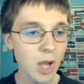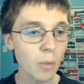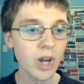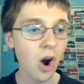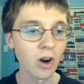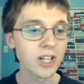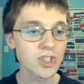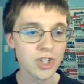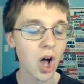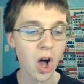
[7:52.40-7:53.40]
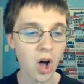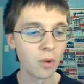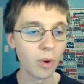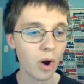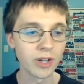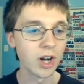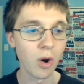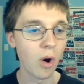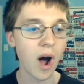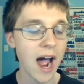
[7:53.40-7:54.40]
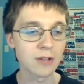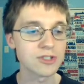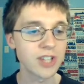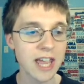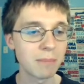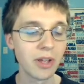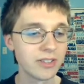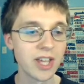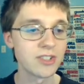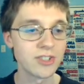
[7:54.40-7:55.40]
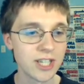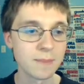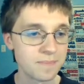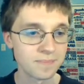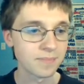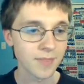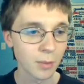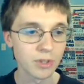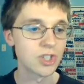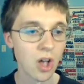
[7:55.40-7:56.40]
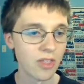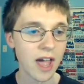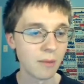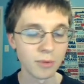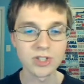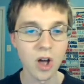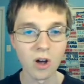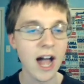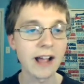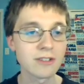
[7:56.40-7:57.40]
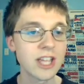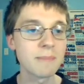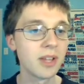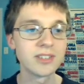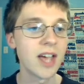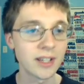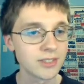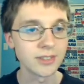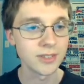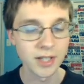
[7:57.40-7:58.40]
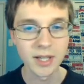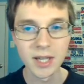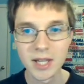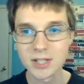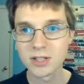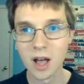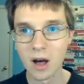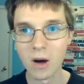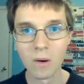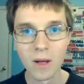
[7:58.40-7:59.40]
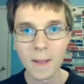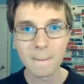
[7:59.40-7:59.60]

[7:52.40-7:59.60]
We already saw, Ohio State play Tennessee. We saw that. We saw Ohio State play Texas. So